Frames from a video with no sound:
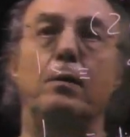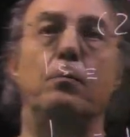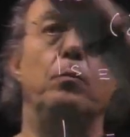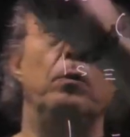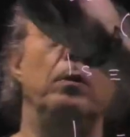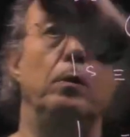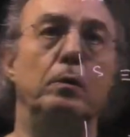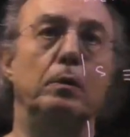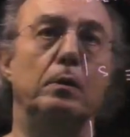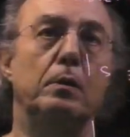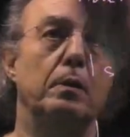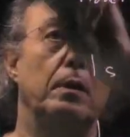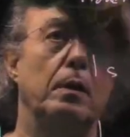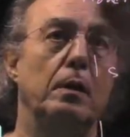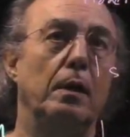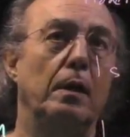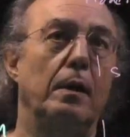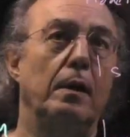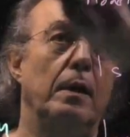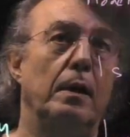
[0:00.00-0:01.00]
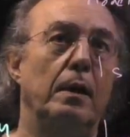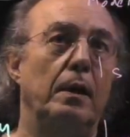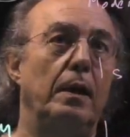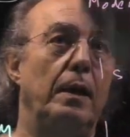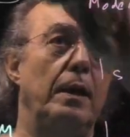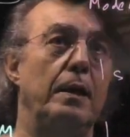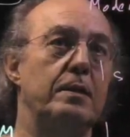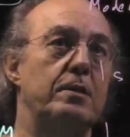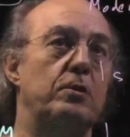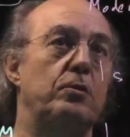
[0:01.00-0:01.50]
world
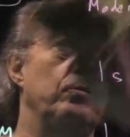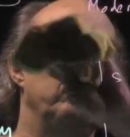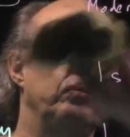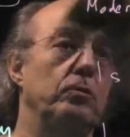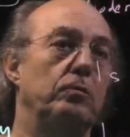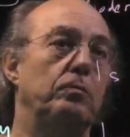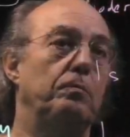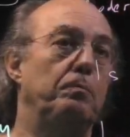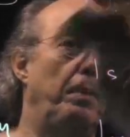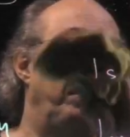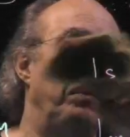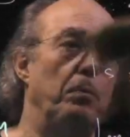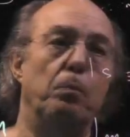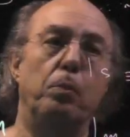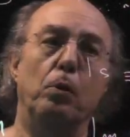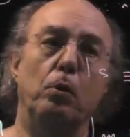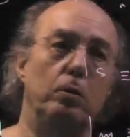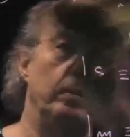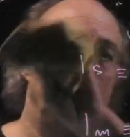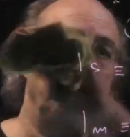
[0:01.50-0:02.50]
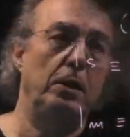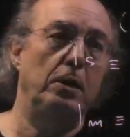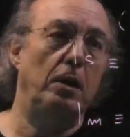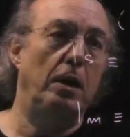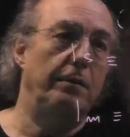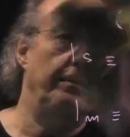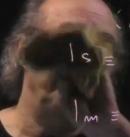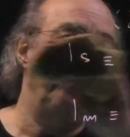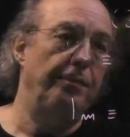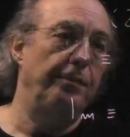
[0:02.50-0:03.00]
is to be bold
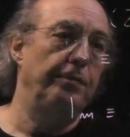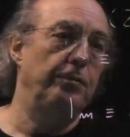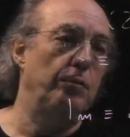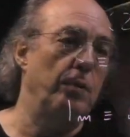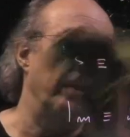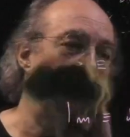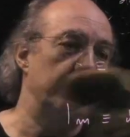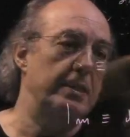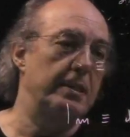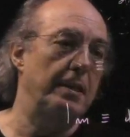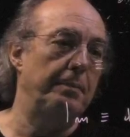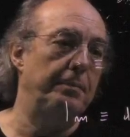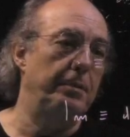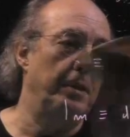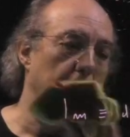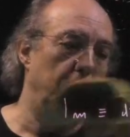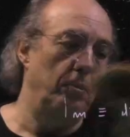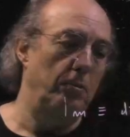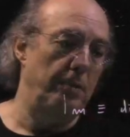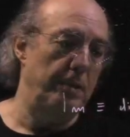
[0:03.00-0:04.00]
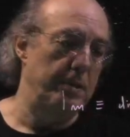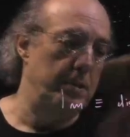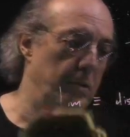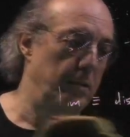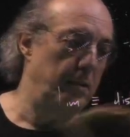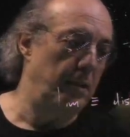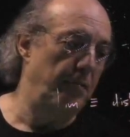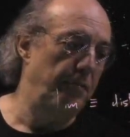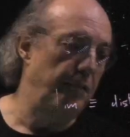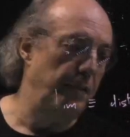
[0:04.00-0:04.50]
enough to accept that there is a
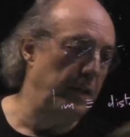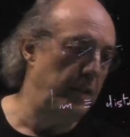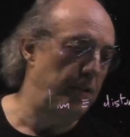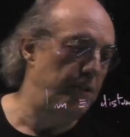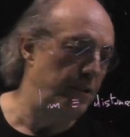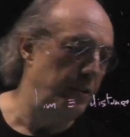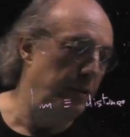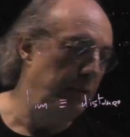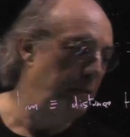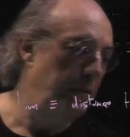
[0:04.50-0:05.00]
definition